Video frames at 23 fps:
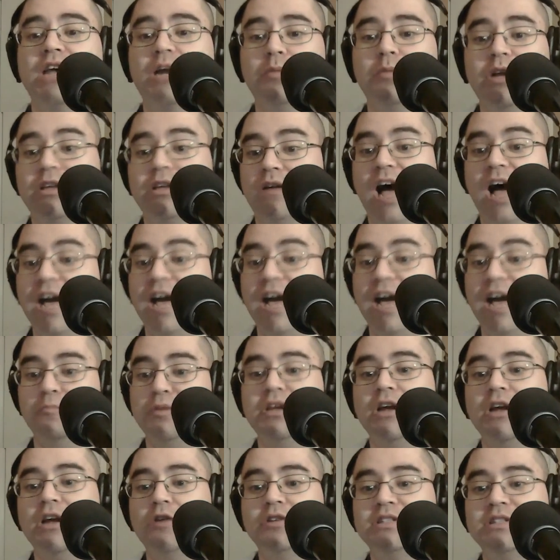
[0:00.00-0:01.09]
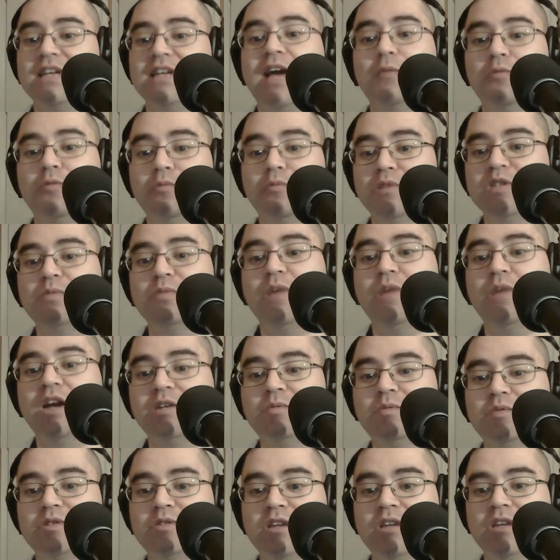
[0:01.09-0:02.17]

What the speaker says: And I'm like, I could pick out a timbre mismatch